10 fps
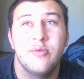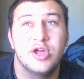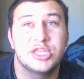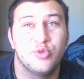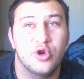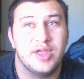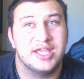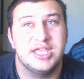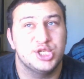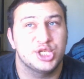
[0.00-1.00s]
but it's more like
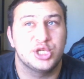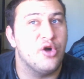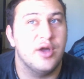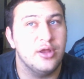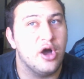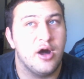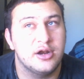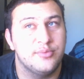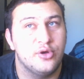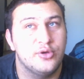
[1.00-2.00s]
he's just calling
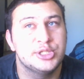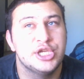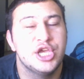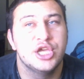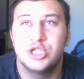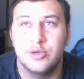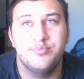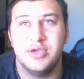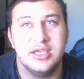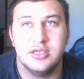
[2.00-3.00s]
audibles to
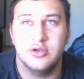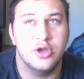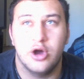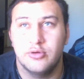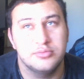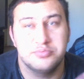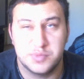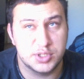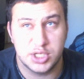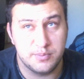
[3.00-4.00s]
beat,
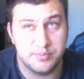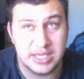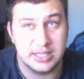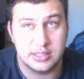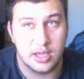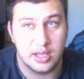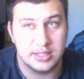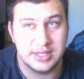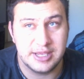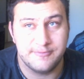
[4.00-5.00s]

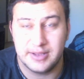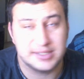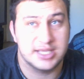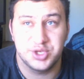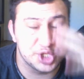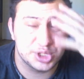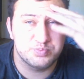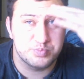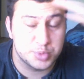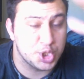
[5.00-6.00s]
the defense. Like, he's just
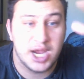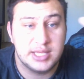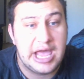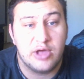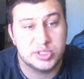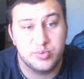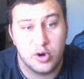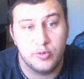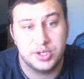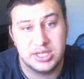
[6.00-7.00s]
trying to
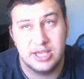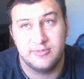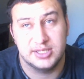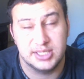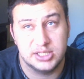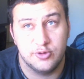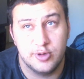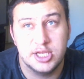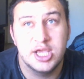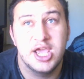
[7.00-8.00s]
outsmart what the defense is
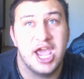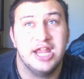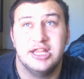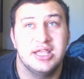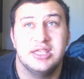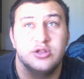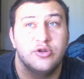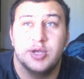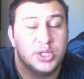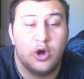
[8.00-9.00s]
doing, and,
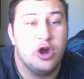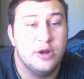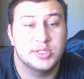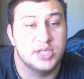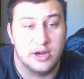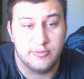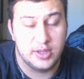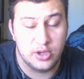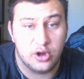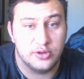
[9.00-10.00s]
his arm is not
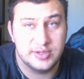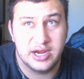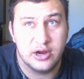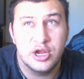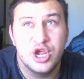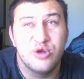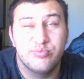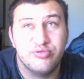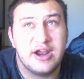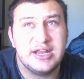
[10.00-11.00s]
really all there.
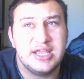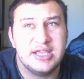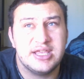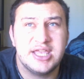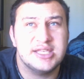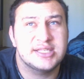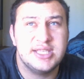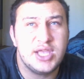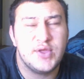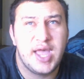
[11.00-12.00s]
Brady, he
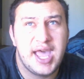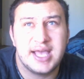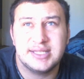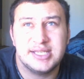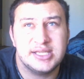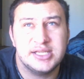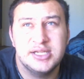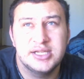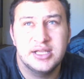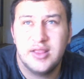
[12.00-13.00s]
still has it.
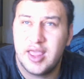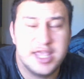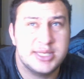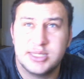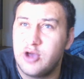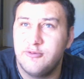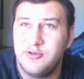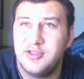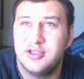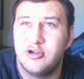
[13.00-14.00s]
Like, he's still
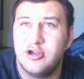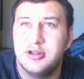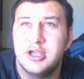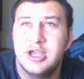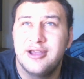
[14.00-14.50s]
really good,